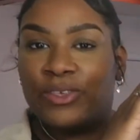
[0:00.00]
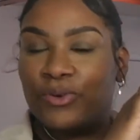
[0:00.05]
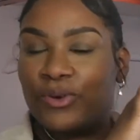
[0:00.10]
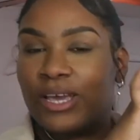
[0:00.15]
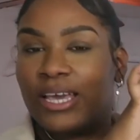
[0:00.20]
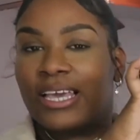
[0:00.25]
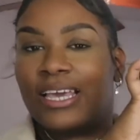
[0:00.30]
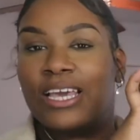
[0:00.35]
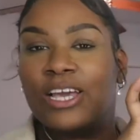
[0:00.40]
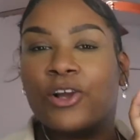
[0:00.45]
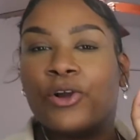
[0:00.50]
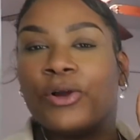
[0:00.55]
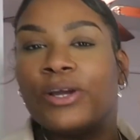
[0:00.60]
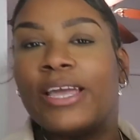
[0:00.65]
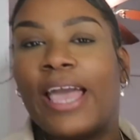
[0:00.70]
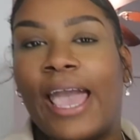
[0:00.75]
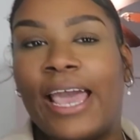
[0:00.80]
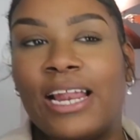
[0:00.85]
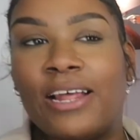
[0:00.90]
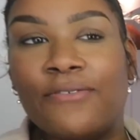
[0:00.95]
you can get
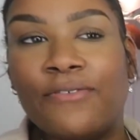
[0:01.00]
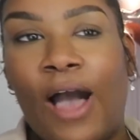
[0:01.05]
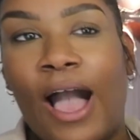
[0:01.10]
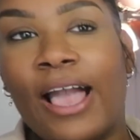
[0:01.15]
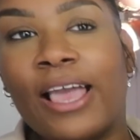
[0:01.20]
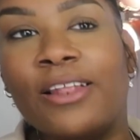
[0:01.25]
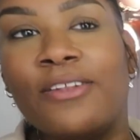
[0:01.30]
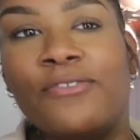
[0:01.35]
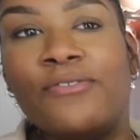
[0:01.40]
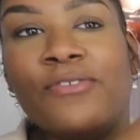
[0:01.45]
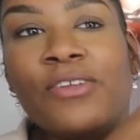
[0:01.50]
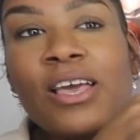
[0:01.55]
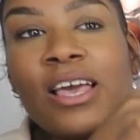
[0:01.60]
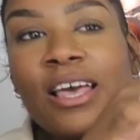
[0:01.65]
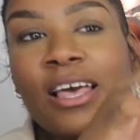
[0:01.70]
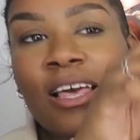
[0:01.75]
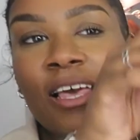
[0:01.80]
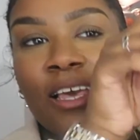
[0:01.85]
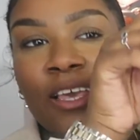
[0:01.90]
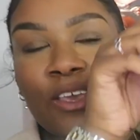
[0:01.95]
creative. I can,
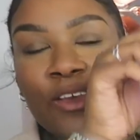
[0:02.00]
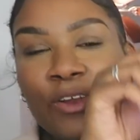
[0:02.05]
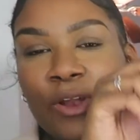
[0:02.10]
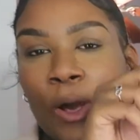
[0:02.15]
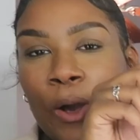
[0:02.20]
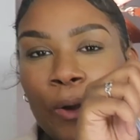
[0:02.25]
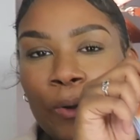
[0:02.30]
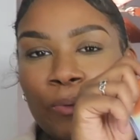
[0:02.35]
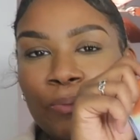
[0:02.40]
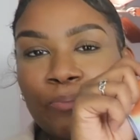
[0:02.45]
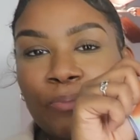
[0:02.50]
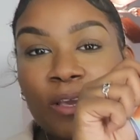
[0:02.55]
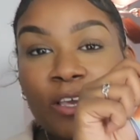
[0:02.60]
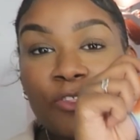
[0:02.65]
you know,